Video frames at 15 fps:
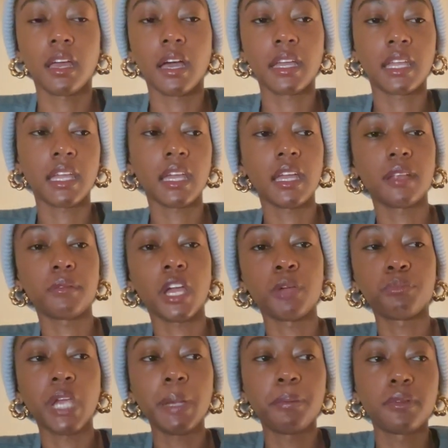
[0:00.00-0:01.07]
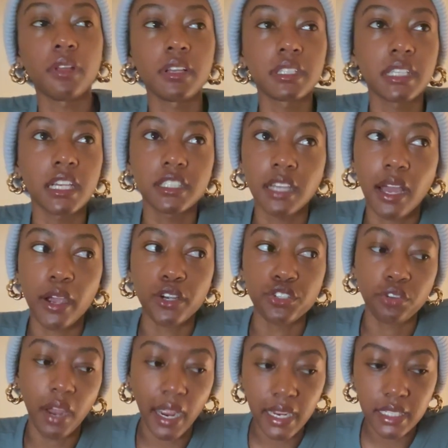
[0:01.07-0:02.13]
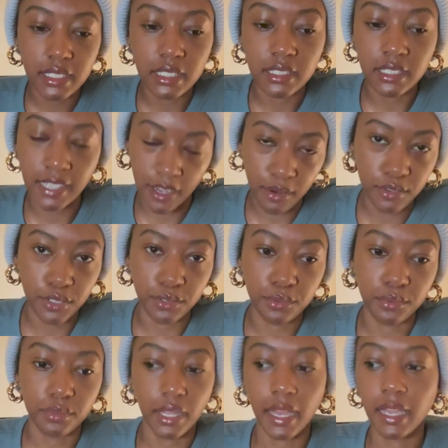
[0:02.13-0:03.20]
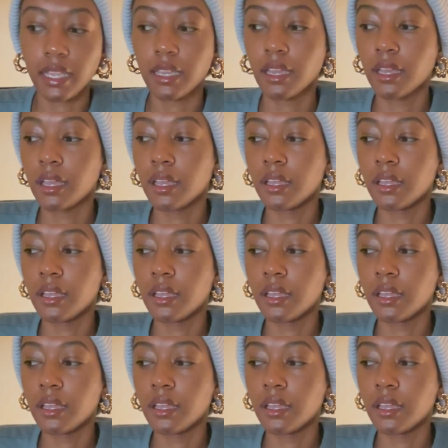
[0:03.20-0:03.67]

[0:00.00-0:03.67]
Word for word: Again, and people on TikTok tried to tell you, like,